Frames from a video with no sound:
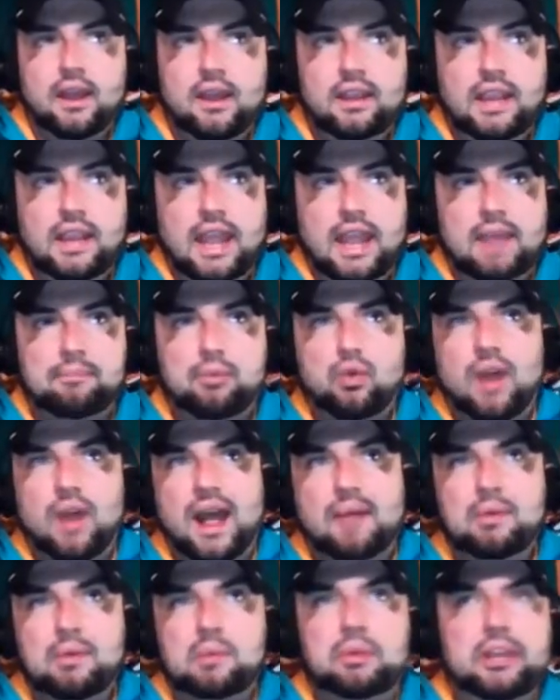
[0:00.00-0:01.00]
yeah,
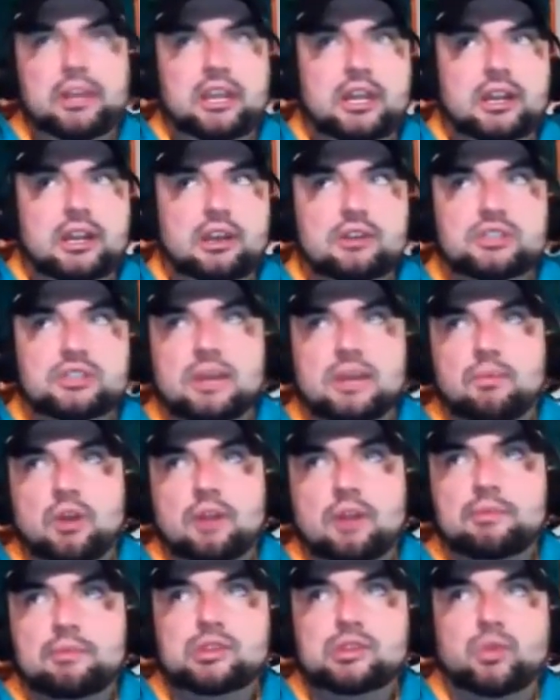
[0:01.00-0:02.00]
probably going to go
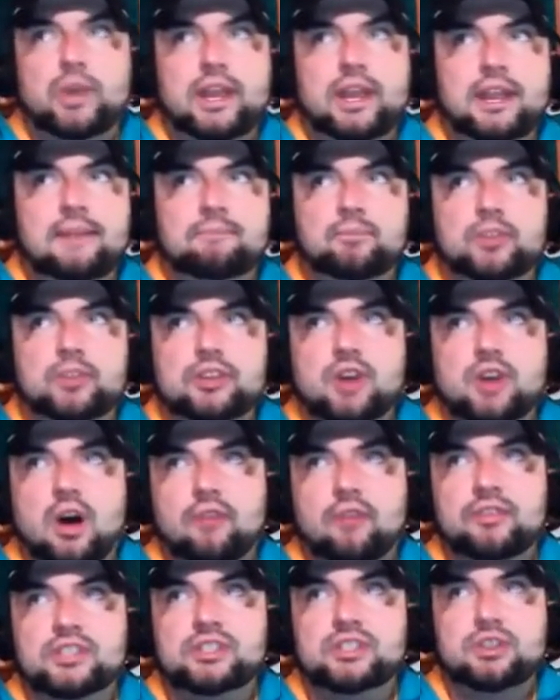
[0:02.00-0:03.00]
somewhere between the
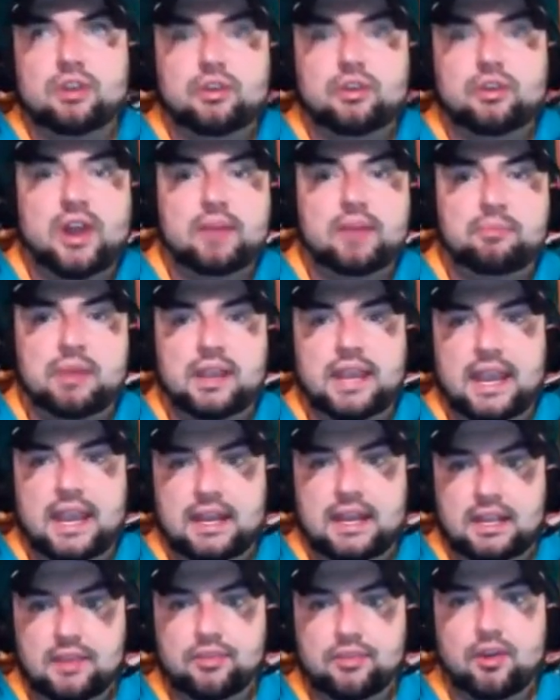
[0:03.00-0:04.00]
Dolphins' third round pick,
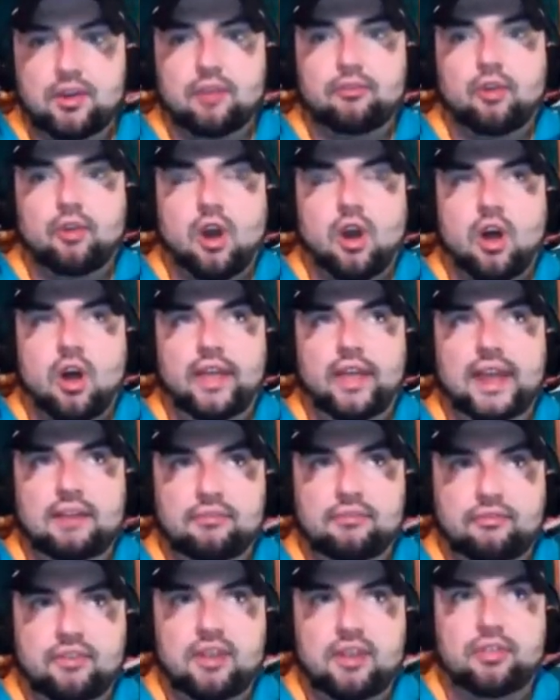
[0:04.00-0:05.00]
80th overall, and
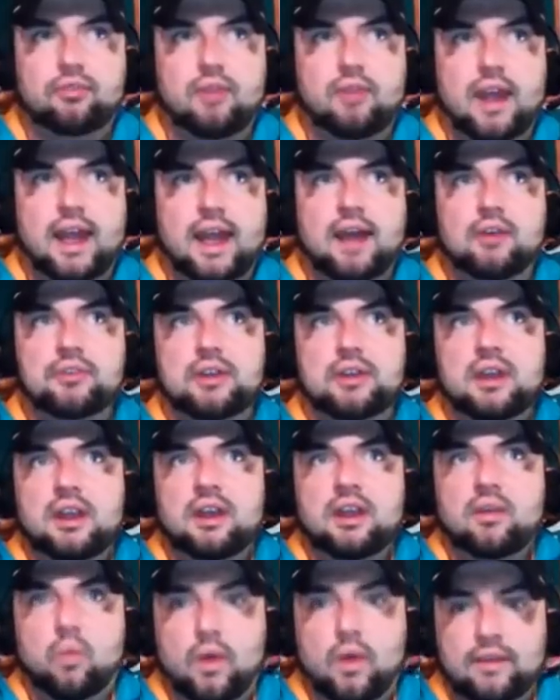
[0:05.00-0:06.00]
fifth round,
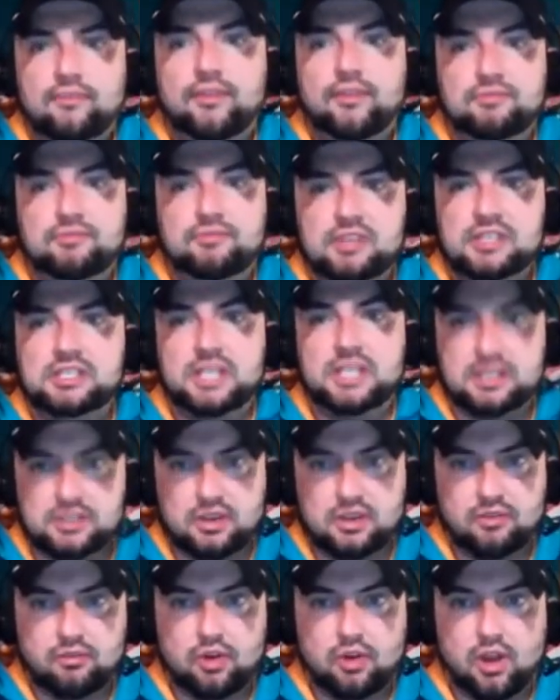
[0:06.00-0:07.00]
156
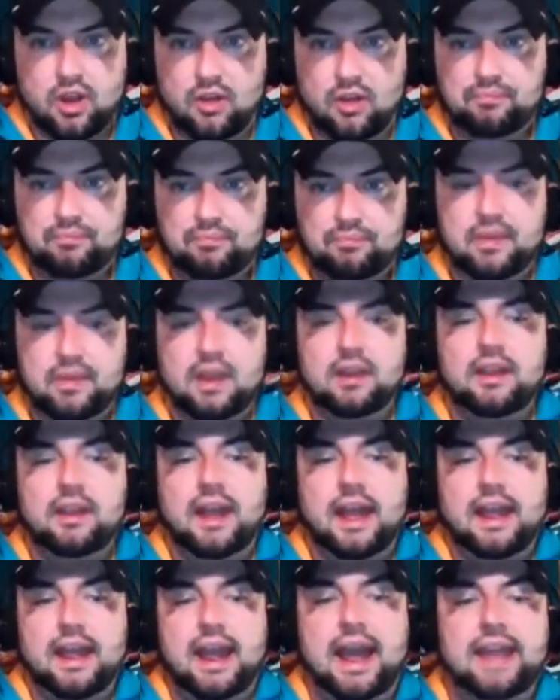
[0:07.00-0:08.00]
overall.
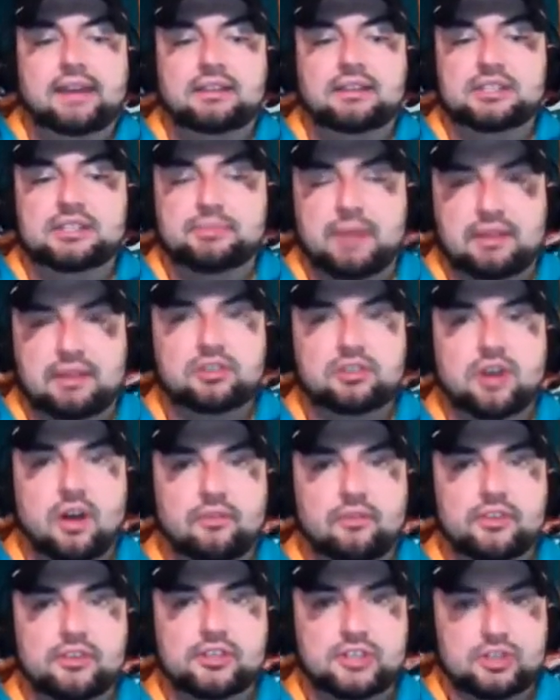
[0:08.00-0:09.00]
I expect the
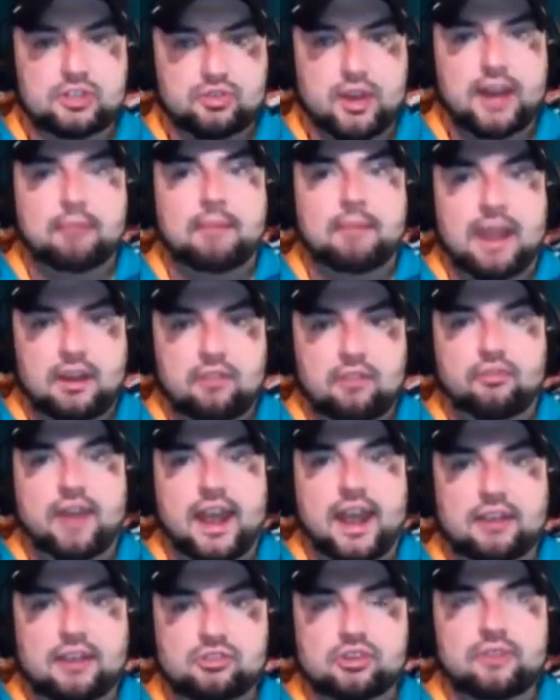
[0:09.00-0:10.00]
Dolphins to try to
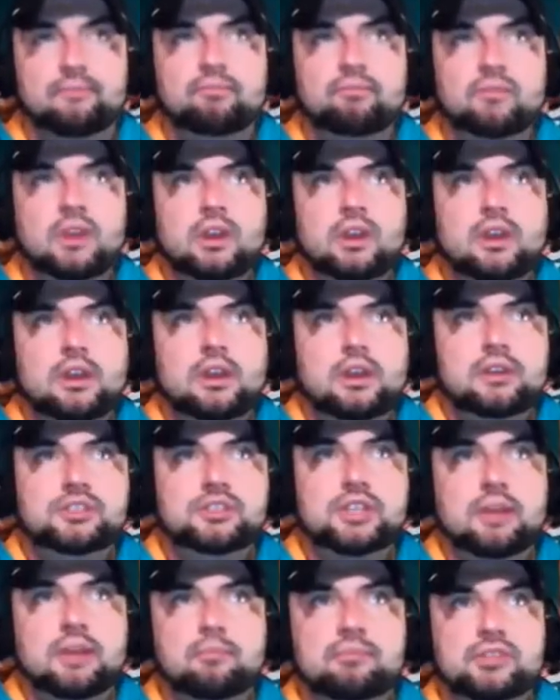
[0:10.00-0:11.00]
manufacture
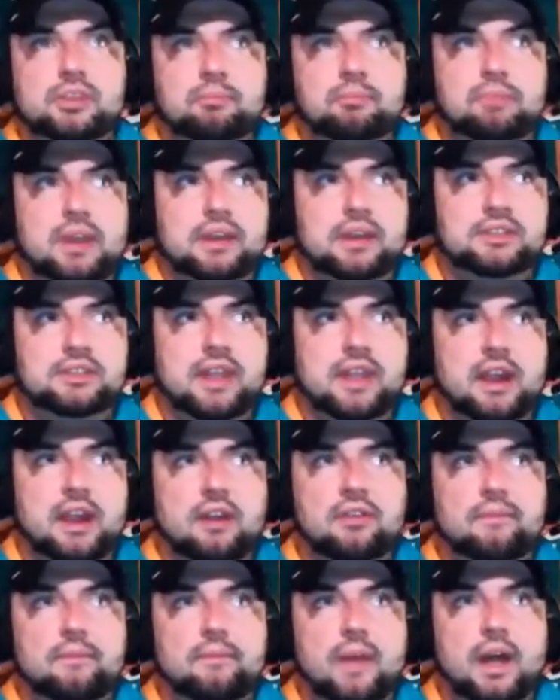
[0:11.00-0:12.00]
some picks
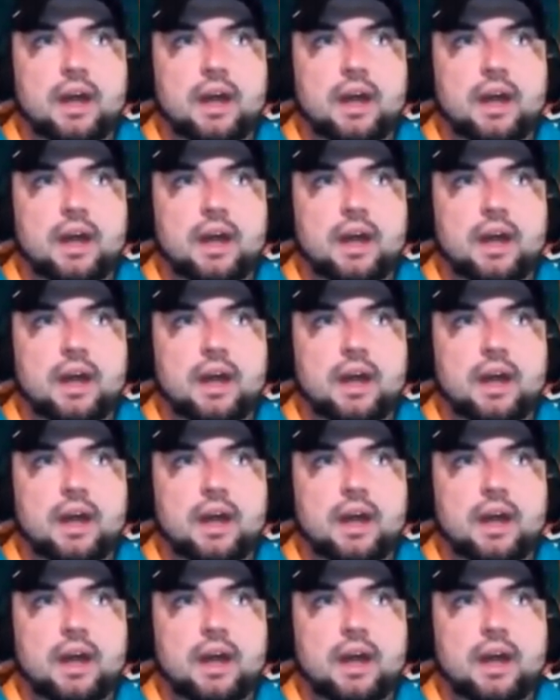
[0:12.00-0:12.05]
there.